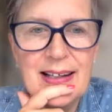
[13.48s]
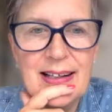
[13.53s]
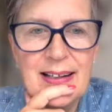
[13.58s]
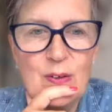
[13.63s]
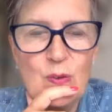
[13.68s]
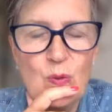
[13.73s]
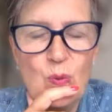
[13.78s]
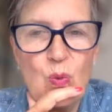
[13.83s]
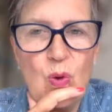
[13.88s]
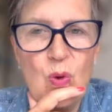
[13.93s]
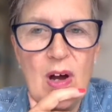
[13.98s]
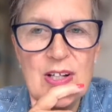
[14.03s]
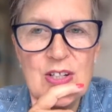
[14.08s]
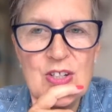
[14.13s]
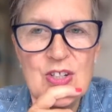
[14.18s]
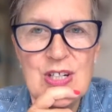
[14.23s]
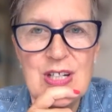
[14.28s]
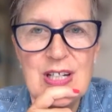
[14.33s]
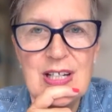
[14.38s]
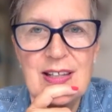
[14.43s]

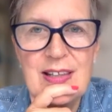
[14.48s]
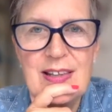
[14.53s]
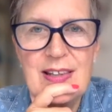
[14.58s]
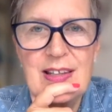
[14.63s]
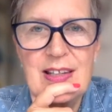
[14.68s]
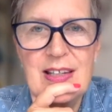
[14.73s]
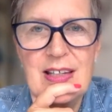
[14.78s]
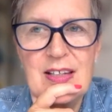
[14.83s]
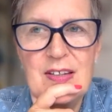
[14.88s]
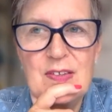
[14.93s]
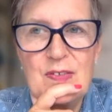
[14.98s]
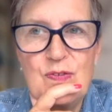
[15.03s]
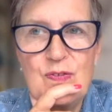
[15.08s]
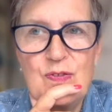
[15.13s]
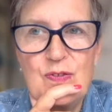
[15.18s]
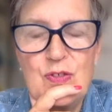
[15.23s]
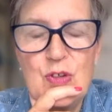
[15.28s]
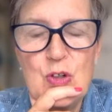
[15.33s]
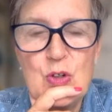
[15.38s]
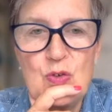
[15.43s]
watching the
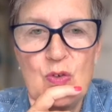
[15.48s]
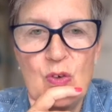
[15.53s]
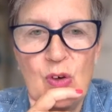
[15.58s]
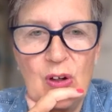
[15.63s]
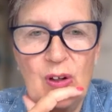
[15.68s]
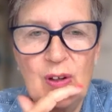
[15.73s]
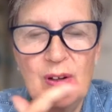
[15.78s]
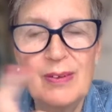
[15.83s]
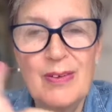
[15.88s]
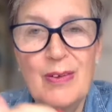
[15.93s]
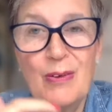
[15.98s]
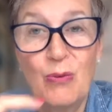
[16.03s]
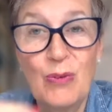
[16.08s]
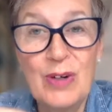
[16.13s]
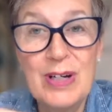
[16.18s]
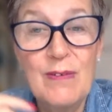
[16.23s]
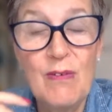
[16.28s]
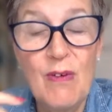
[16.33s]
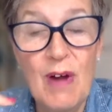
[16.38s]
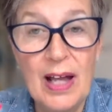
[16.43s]
funeral, the
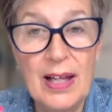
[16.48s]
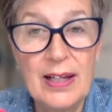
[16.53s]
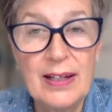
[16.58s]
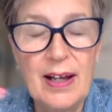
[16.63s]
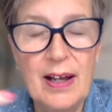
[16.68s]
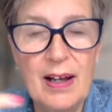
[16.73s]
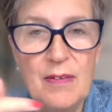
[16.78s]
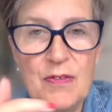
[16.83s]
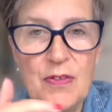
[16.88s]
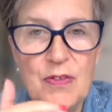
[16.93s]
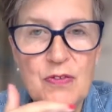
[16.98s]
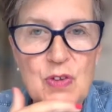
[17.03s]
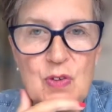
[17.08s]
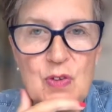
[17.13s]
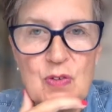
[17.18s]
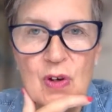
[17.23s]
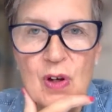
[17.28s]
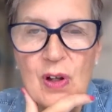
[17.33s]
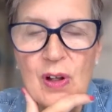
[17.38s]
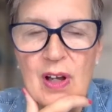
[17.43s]
rerun of the
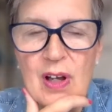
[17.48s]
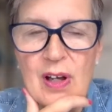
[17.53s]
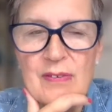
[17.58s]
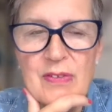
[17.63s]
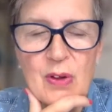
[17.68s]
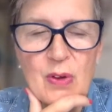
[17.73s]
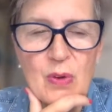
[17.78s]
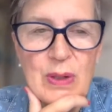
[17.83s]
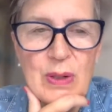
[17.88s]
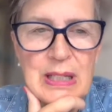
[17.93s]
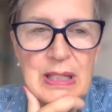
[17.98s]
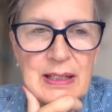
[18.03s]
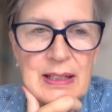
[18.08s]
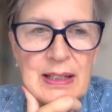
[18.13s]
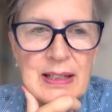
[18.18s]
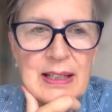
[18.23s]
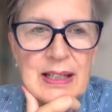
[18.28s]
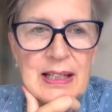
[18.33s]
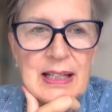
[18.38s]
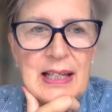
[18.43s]
funeral of the Queen.
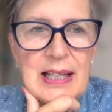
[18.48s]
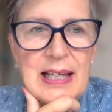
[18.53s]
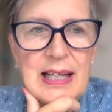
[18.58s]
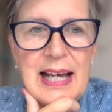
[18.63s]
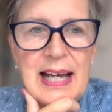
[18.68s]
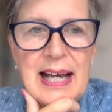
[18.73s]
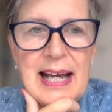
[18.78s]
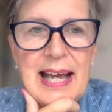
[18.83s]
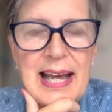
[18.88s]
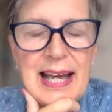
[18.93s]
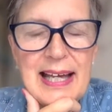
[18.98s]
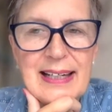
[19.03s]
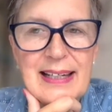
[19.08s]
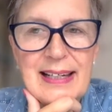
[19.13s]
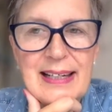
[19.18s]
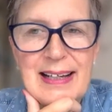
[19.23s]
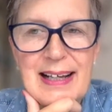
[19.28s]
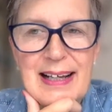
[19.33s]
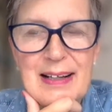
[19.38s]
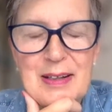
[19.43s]
And
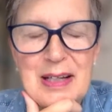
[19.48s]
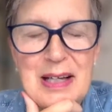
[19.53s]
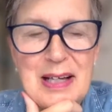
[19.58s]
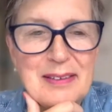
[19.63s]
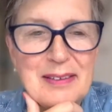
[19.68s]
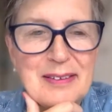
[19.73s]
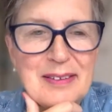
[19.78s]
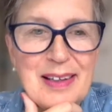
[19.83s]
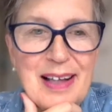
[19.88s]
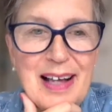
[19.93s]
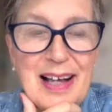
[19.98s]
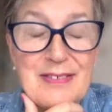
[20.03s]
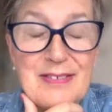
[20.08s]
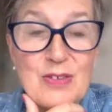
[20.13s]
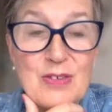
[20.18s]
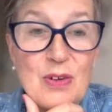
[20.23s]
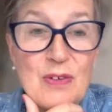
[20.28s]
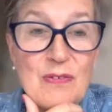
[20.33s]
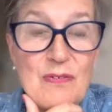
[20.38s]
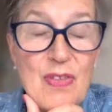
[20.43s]
I
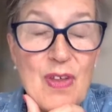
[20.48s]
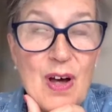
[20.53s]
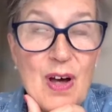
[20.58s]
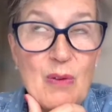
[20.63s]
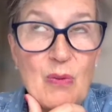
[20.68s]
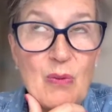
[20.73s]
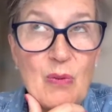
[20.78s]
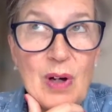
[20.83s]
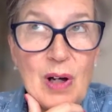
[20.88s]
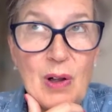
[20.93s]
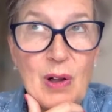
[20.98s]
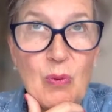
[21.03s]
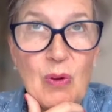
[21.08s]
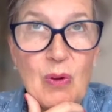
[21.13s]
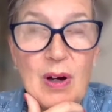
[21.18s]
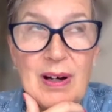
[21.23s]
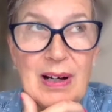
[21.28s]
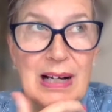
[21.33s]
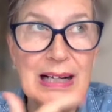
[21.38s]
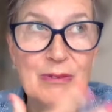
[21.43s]
sort of thought, well,
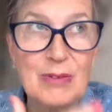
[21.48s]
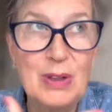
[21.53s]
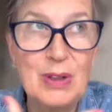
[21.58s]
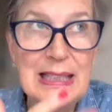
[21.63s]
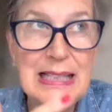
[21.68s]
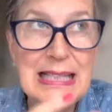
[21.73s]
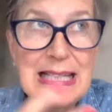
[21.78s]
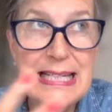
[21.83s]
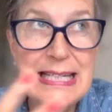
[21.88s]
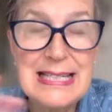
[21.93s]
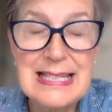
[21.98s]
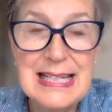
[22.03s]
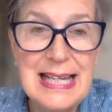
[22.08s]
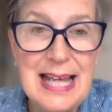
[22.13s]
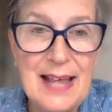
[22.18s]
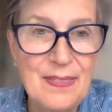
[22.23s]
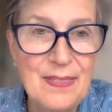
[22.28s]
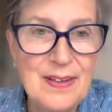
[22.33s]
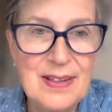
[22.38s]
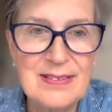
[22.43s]
I really need to
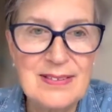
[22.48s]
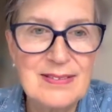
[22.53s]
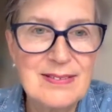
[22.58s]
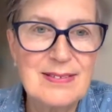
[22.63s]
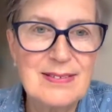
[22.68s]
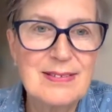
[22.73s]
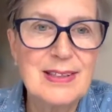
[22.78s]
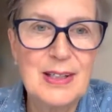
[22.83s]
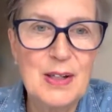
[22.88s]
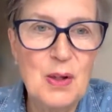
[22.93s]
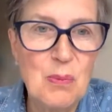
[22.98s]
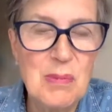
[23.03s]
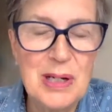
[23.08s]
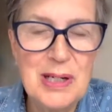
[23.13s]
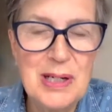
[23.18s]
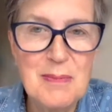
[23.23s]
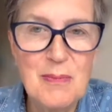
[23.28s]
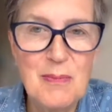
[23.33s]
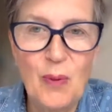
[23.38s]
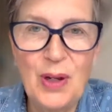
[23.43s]
get this, Monday
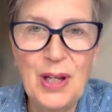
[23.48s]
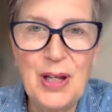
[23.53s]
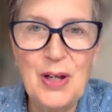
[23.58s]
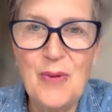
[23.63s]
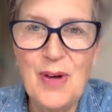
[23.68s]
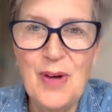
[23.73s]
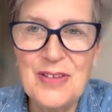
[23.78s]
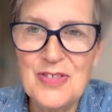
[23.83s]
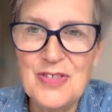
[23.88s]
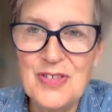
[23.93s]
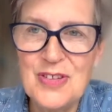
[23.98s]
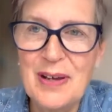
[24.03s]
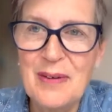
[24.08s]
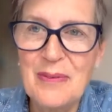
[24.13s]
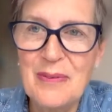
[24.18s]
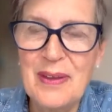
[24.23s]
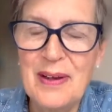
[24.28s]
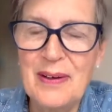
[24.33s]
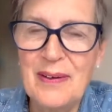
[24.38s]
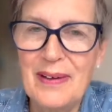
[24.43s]
morning question out
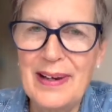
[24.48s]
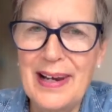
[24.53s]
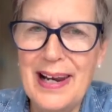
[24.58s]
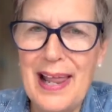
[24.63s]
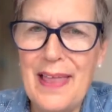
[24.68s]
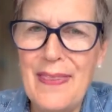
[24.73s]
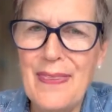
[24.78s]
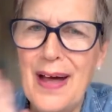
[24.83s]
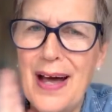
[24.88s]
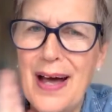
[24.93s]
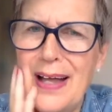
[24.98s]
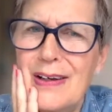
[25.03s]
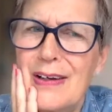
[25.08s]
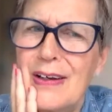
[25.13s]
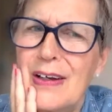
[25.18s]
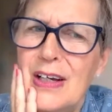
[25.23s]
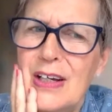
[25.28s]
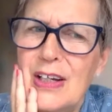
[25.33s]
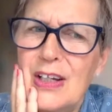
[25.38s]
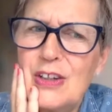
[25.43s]
there. And I thought,
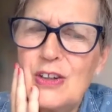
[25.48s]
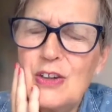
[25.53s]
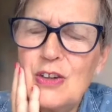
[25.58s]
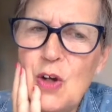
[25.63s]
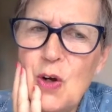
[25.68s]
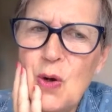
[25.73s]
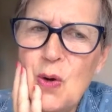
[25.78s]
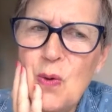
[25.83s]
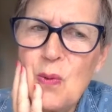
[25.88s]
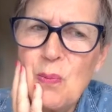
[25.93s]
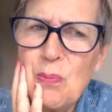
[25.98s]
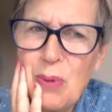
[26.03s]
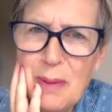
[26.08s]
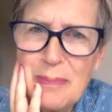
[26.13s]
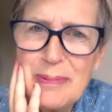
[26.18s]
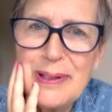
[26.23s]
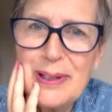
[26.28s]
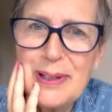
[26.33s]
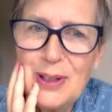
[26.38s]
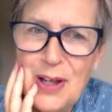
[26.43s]
no, probably
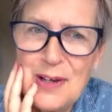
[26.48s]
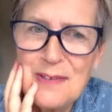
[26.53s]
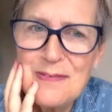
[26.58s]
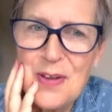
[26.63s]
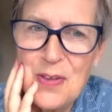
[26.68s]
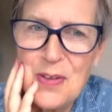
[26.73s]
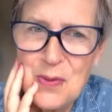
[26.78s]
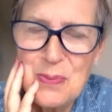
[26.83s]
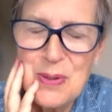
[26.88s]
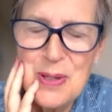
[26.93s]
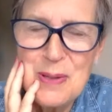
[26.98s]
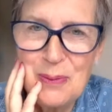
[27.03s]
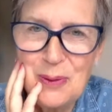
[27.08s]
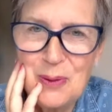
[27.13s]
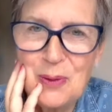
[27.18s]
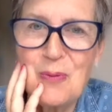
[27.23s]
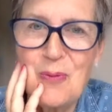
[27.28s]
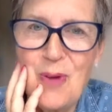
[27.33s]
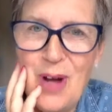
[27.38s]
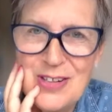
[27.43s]
a lot of other people are
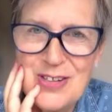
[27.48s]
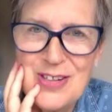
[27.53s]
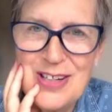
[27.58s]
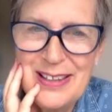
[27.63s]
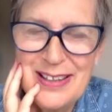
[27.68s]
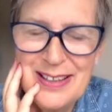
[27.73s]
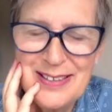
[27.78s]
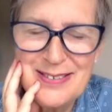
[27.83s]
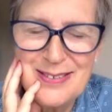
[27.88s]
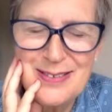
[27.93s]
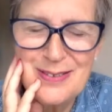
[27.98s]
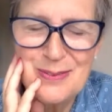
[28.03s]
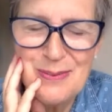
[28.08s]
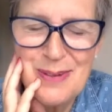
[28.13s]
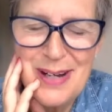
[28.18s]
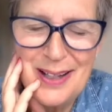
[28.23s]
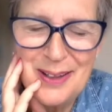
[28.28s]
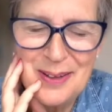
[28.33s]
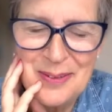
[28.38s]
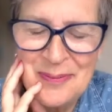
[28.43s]
watching this as
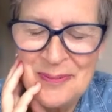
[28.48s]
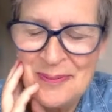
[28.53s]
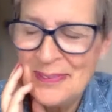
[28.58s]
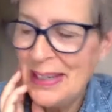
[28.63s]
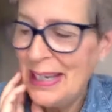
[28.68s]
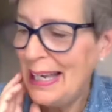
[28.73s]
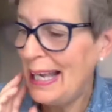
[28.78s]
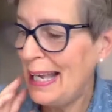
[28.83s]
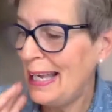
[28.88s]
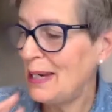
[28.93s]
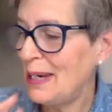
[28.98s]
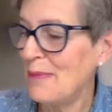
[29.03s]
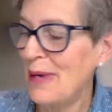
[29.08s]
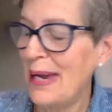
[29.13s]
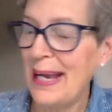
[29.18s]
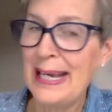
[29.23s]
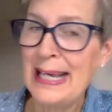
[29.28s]
well. Anyway,